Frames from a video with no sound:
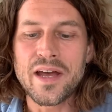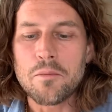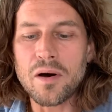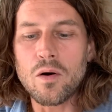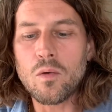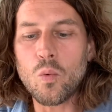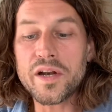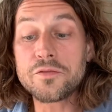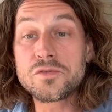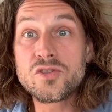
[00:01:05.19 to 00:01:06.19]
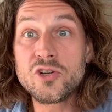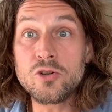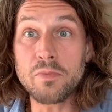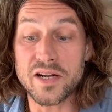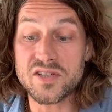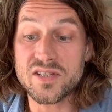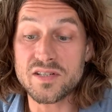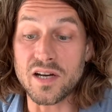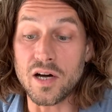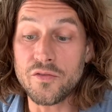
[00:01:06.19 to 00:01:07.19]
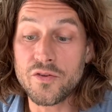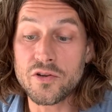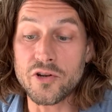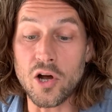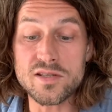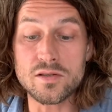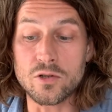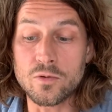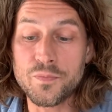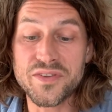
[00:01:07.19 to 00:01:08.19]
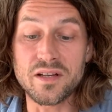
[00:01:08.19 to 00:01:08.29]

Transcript: But what if too much stuff could also